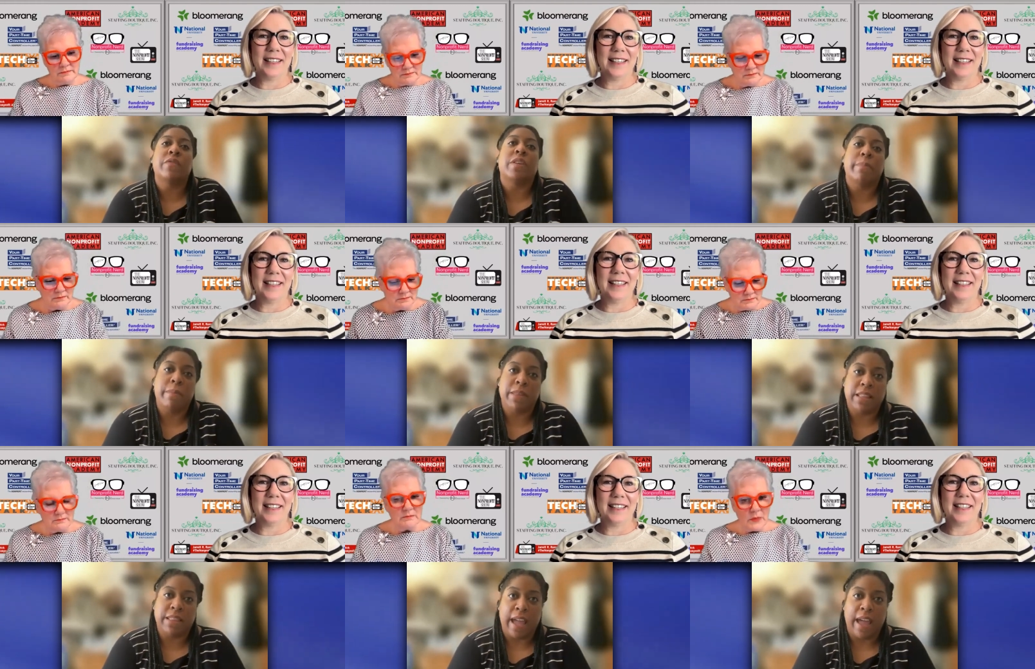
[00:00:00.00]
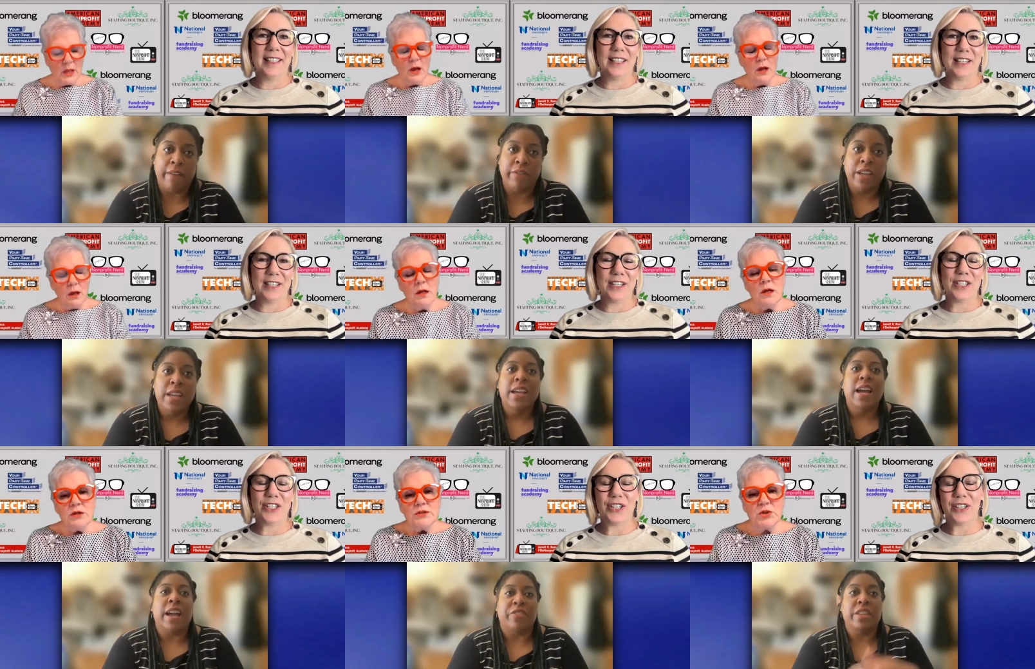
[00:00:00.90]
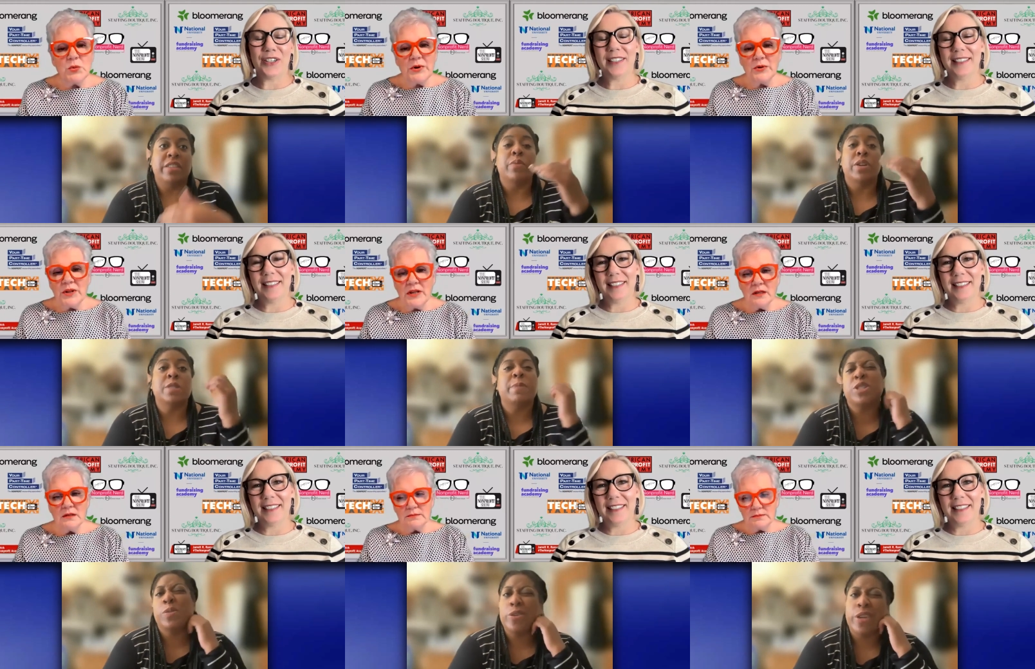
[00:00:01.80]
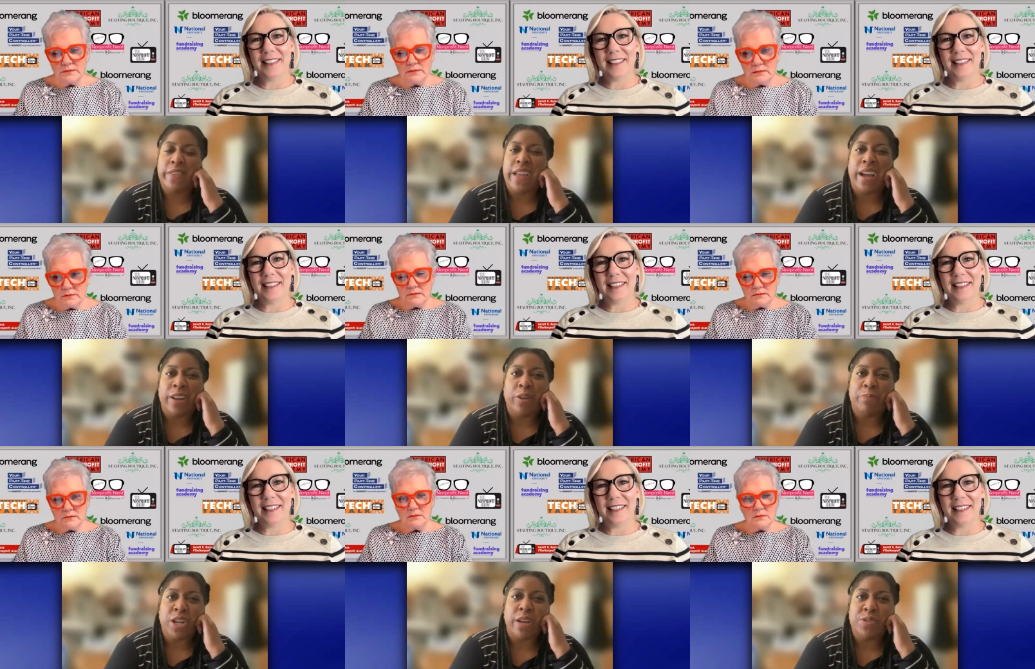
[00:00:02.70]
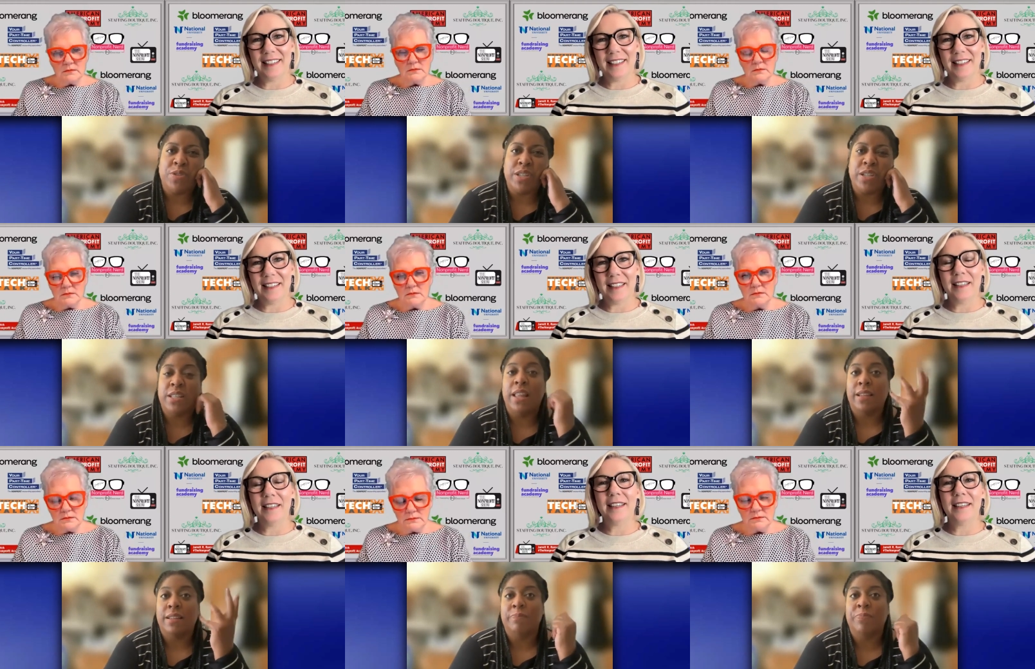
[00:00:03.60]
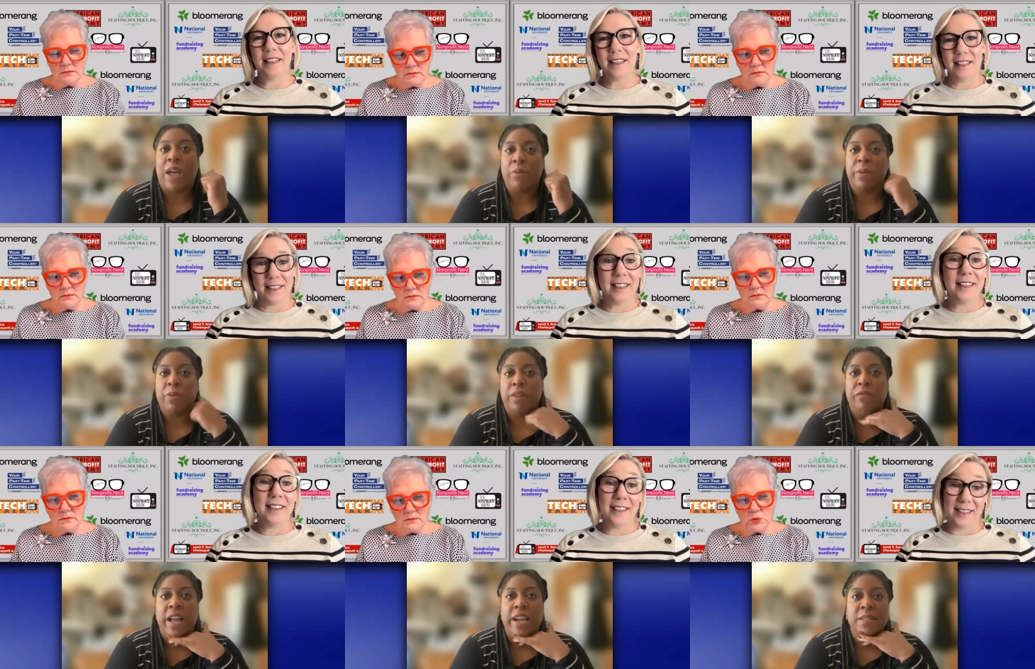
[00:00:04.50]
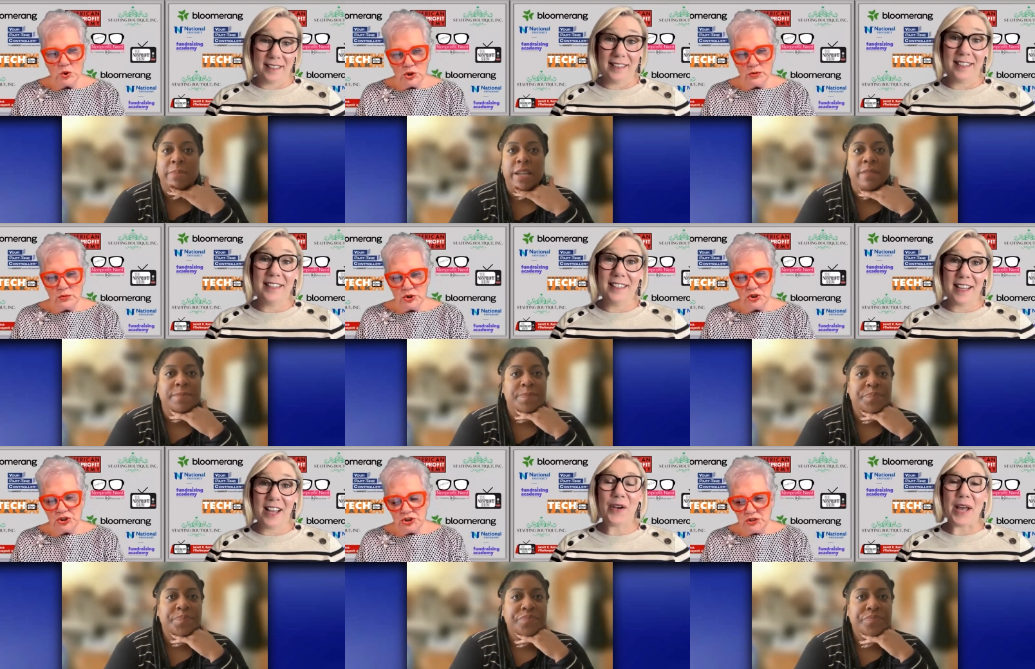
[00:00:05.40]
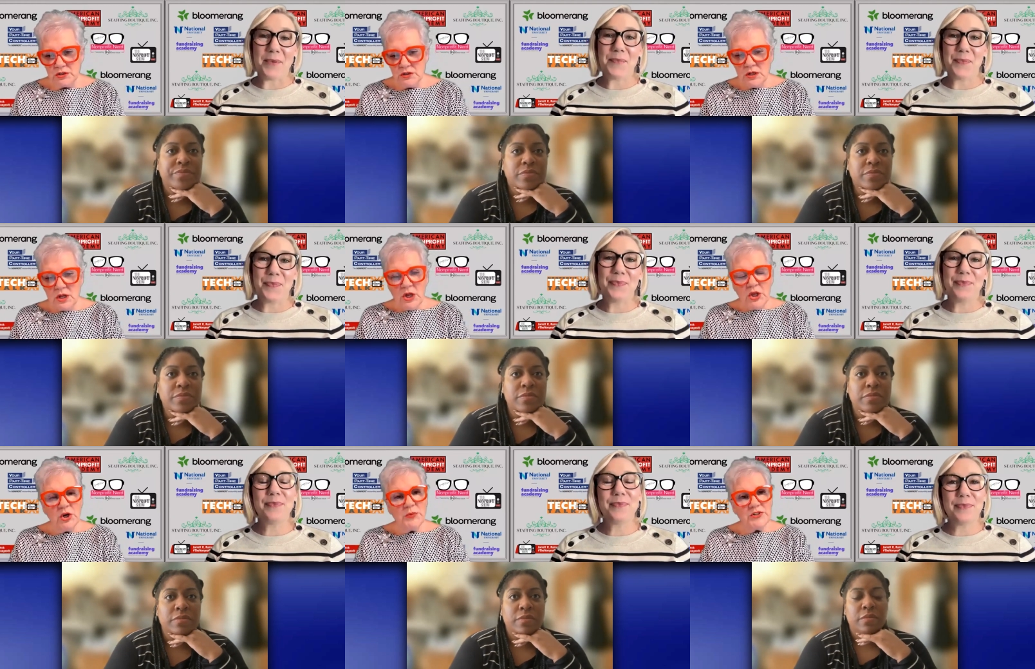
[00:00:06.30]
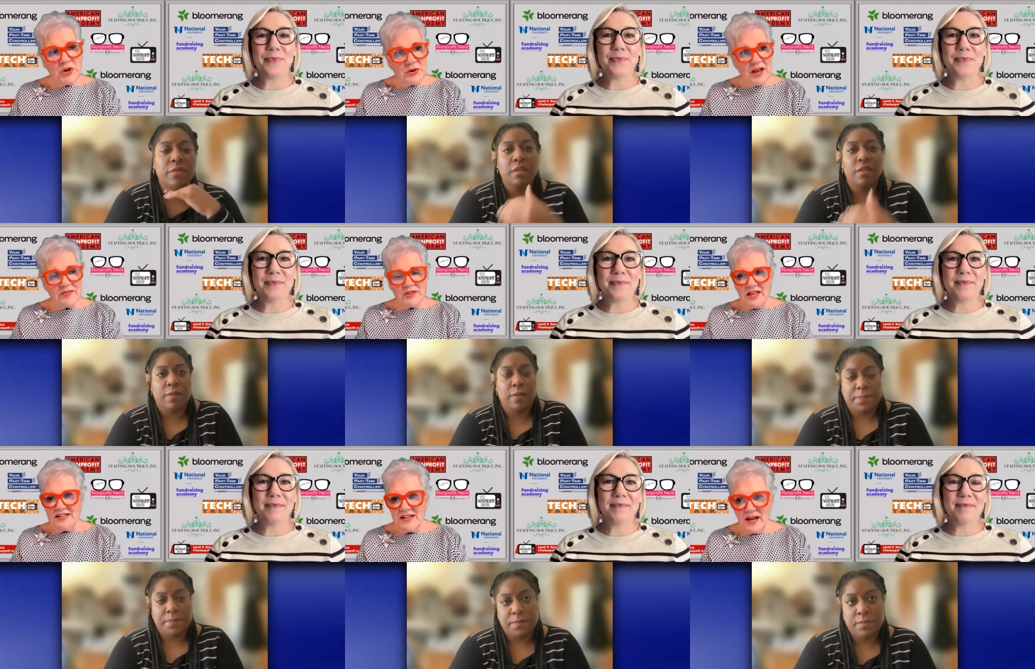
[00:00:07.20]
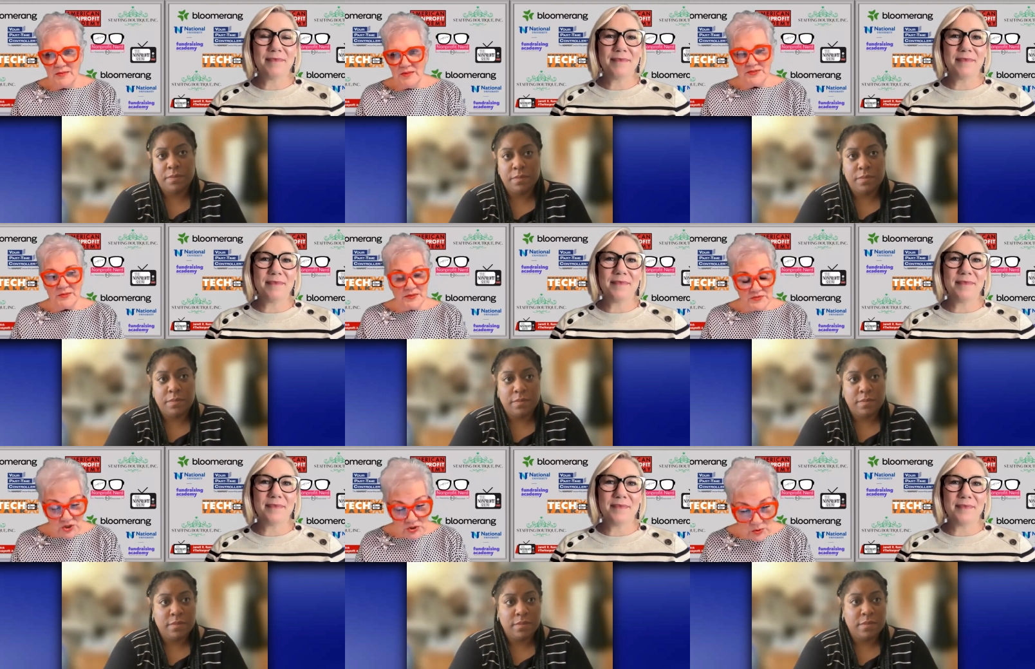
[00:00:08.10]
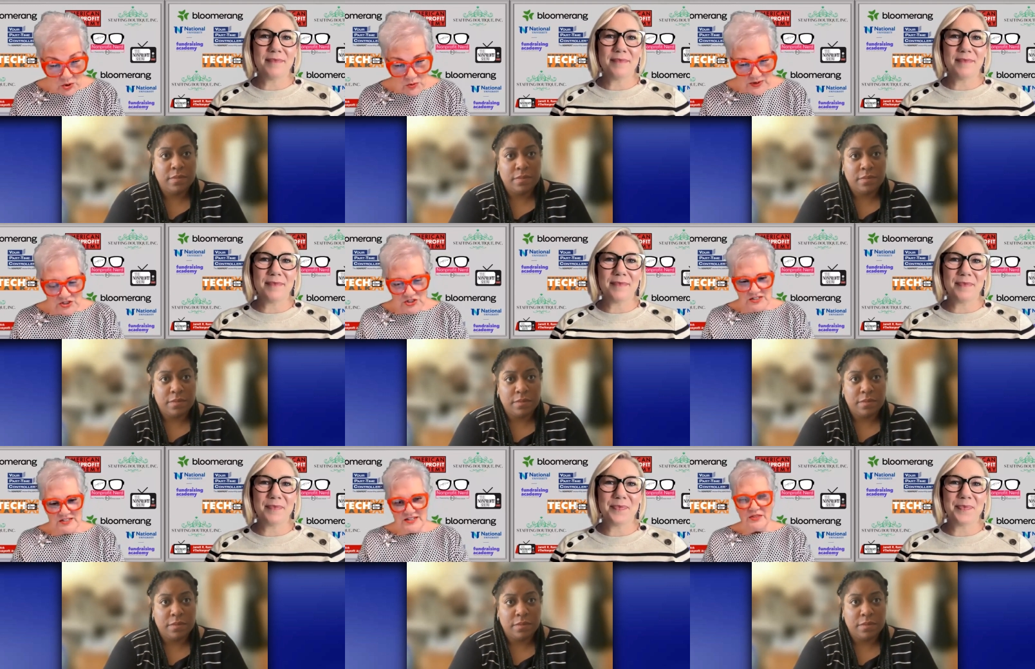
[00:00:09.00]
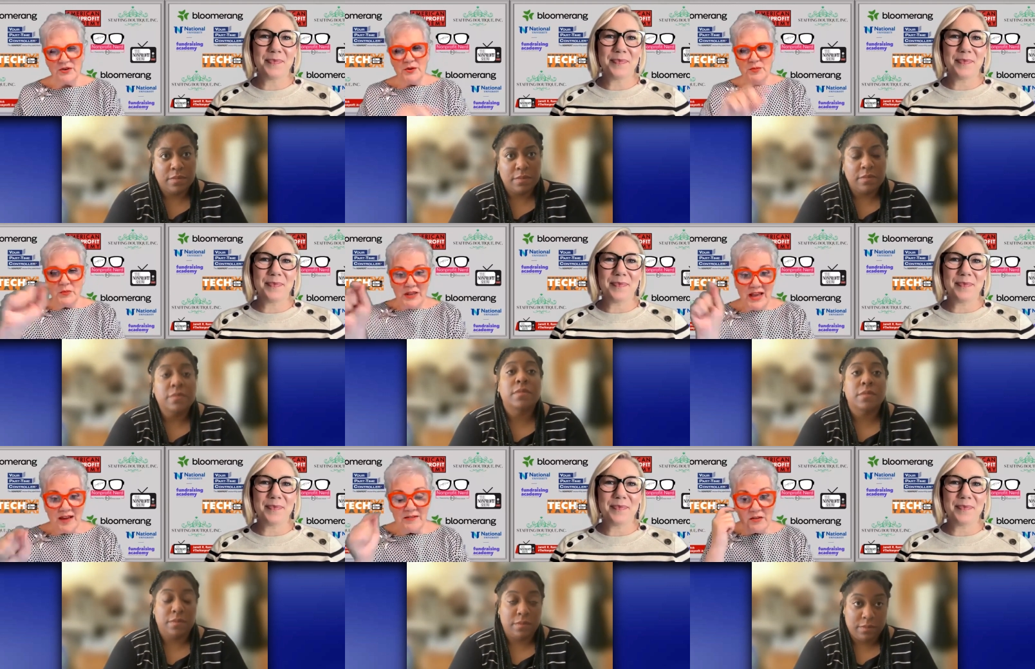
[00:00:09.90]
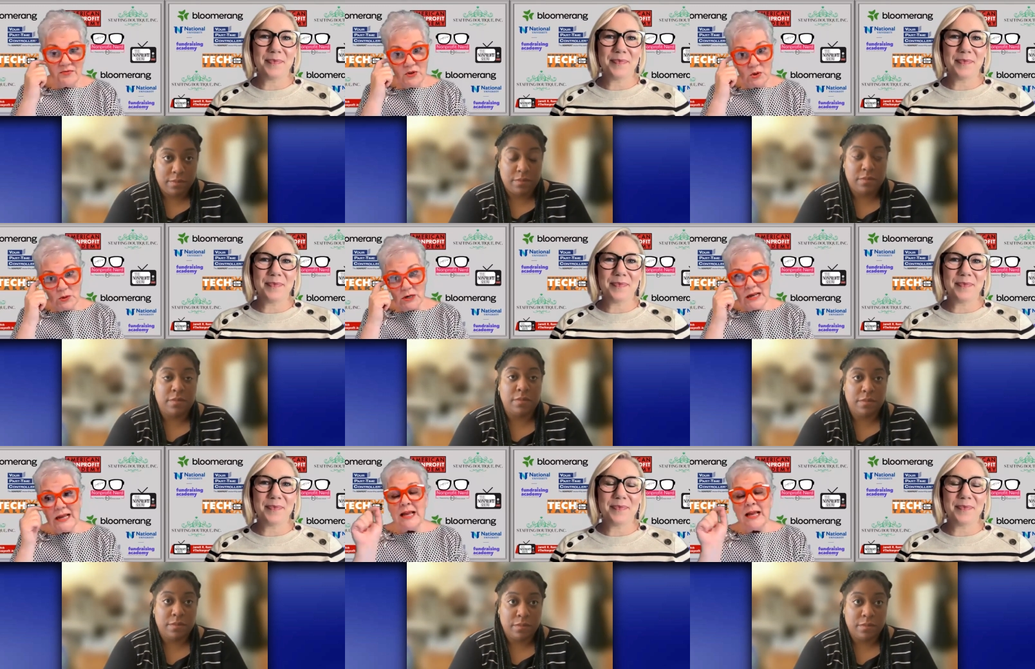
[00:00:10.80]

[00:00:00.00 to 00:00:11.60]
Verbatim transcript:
Speaker 1: of commitment that they have. I so think that when, especially when you're getting the higher up jobs, you need like that would be a red flag to me.
Speaker 2: Sure. Okay. You know, we don't have a lot of time left and we have two more questions to get through, but we have a viewer